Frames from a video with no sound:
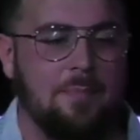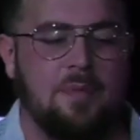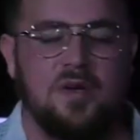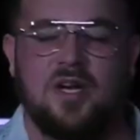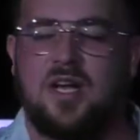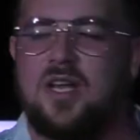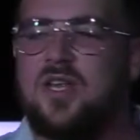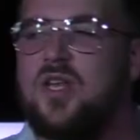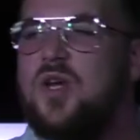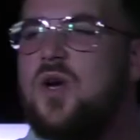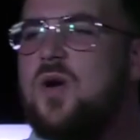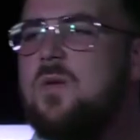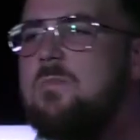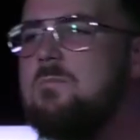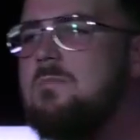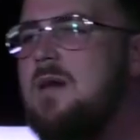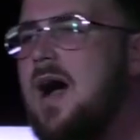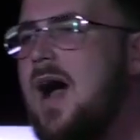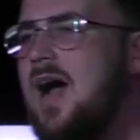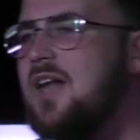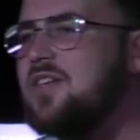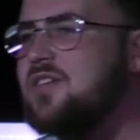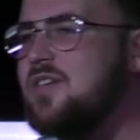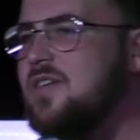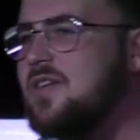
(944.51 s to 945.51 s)
But can you
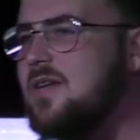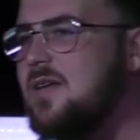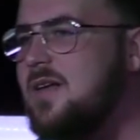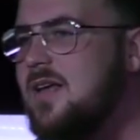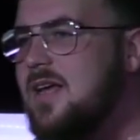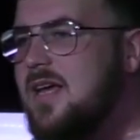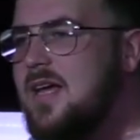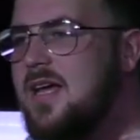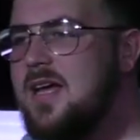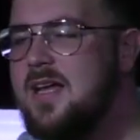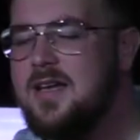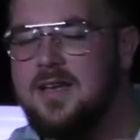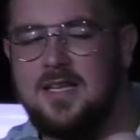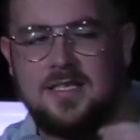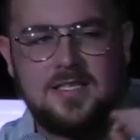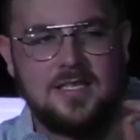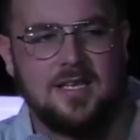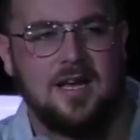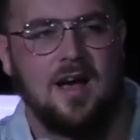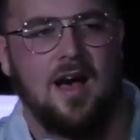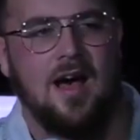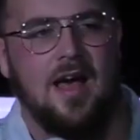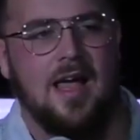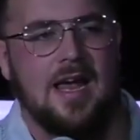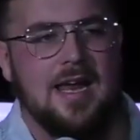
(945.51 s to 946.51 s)
imagine this
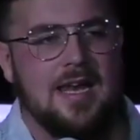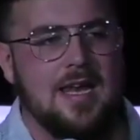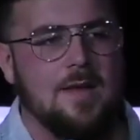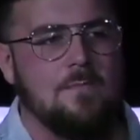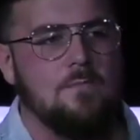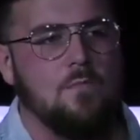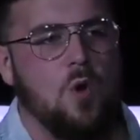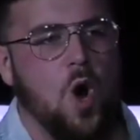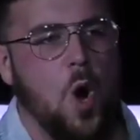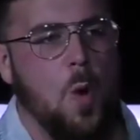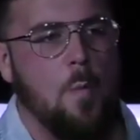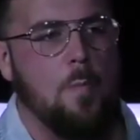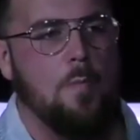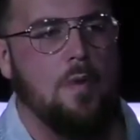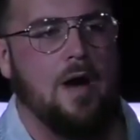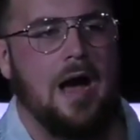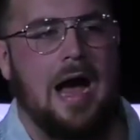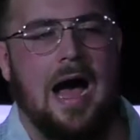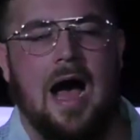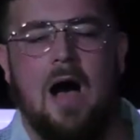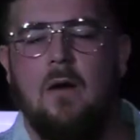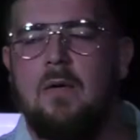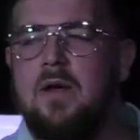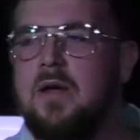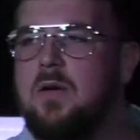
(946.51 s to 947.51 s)
guy in the Mumba,
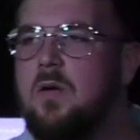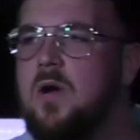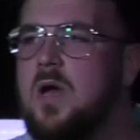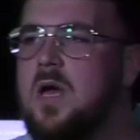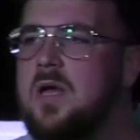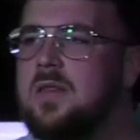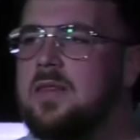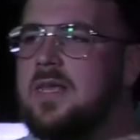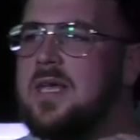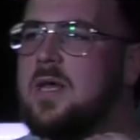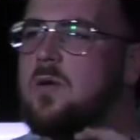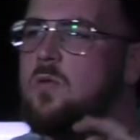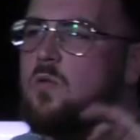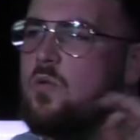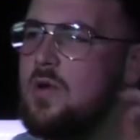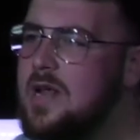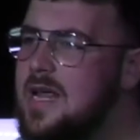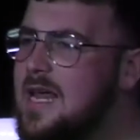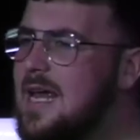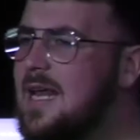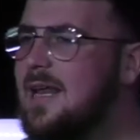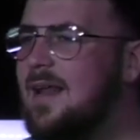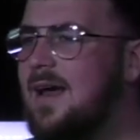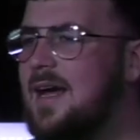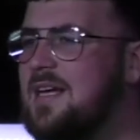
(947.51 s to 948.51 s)
how he
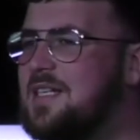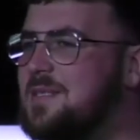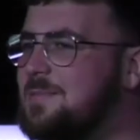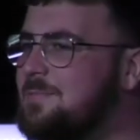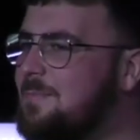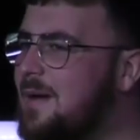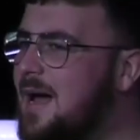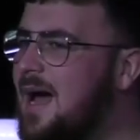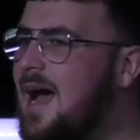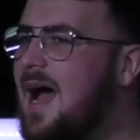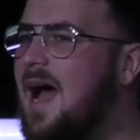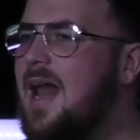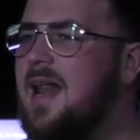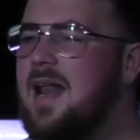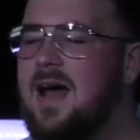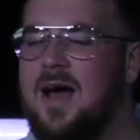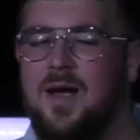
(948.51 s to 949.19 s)
realized, man,